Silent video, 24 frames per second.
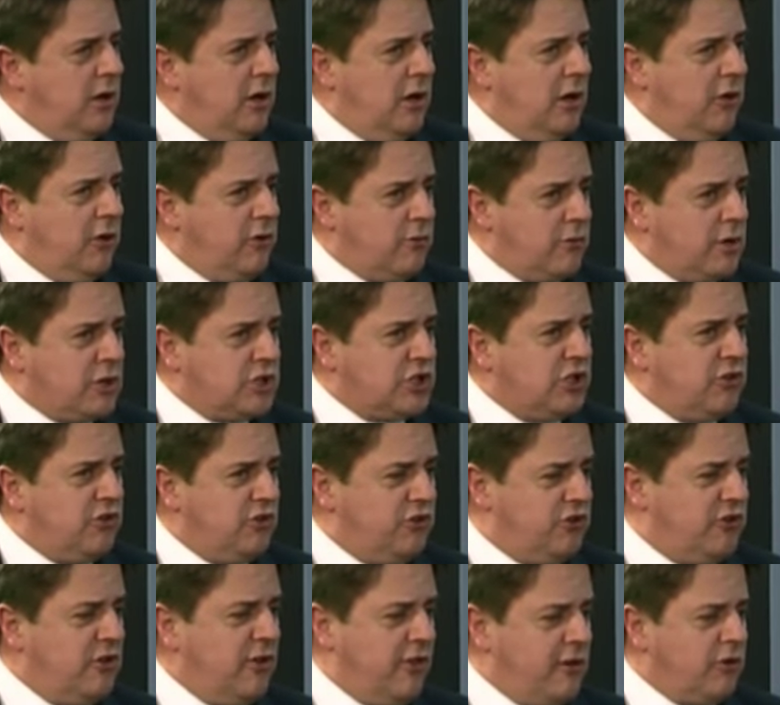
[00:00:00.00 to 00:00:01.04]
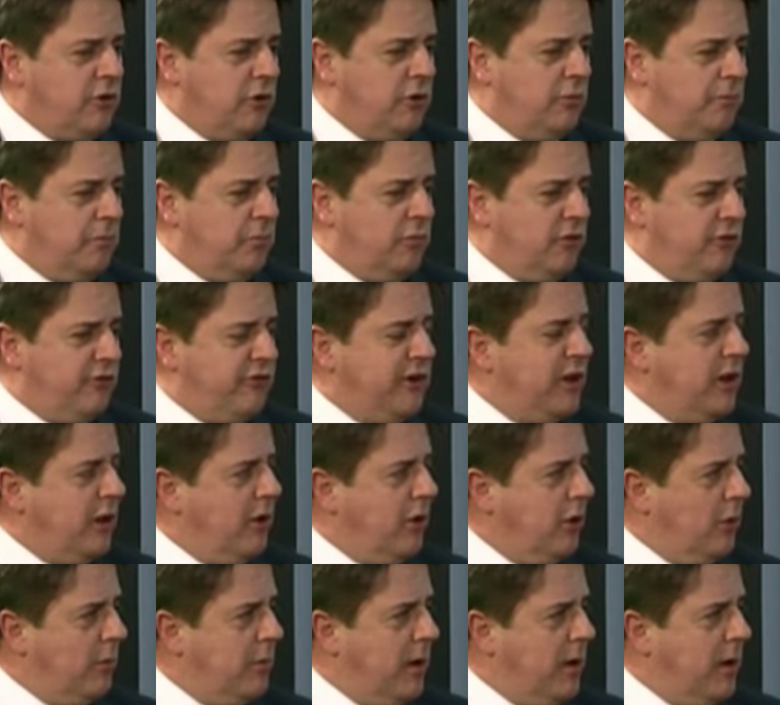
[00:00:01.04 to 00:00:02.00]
And the Russians, they've got fairly long